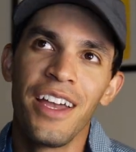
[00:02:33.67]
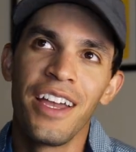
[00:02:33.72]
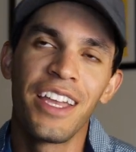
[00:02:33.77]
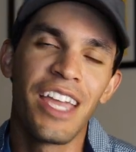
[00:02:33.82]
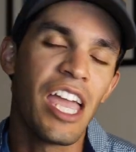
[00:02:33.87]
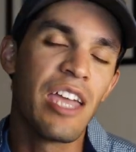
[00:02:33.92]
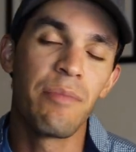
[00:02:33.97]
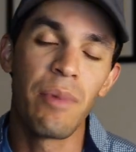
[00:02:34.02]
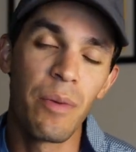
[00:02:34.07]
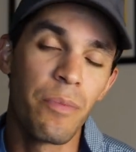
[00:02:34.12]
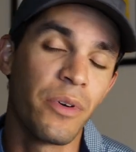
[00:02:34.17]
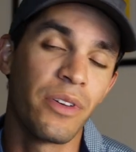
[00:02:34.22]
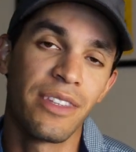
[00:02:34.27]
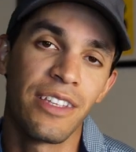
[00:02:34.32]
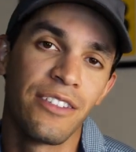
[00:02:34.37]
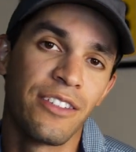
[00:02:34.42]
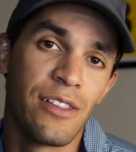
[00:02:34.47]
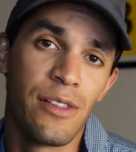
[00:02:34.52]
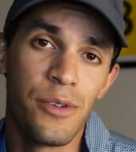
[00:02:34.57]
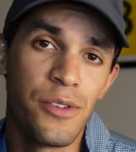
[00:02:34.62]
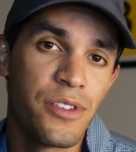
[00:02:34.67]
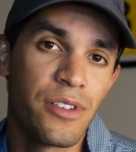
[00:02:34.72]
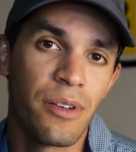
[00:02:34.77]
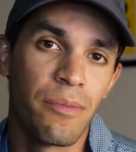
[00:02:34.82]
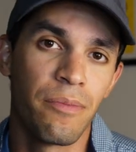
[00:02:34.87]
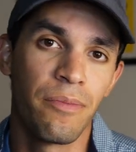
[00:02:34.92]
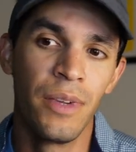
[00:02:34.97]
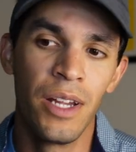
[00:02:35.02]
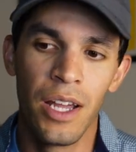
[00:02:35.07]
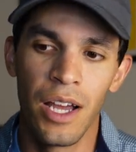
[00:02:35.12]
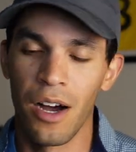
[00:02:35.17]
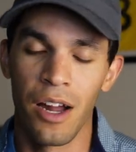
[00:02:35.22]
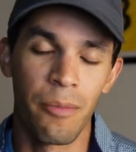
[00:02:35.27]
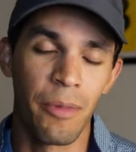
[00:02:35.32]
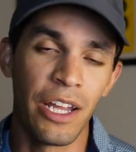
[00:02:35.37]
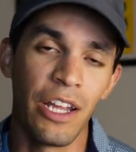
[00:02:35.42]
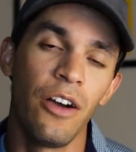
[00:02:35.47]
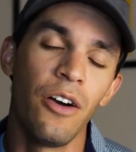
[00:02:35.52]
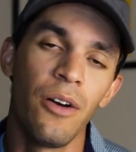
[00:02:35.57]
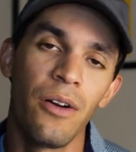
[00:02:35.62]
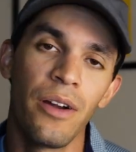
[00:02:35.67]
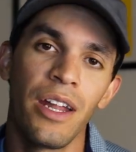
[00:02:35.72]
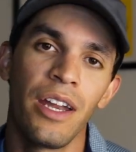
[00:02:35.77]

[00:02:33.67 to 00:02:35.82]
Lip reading: came up with a solution on my own,